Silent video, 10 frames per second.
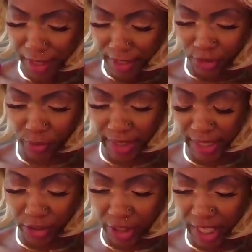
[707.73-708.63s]
Strength
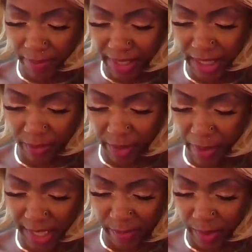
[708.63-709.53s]
energy. Could be dealing with a
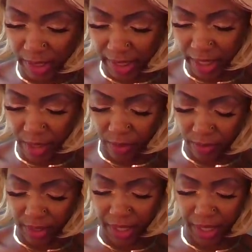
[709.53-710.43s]
possible Leo
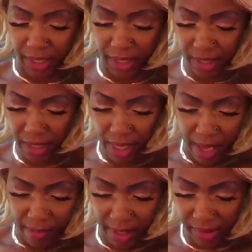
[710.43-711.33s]
here.
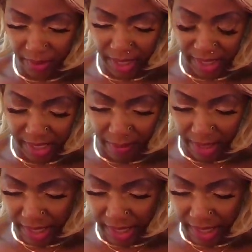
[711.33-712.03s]
I'm also getting somebody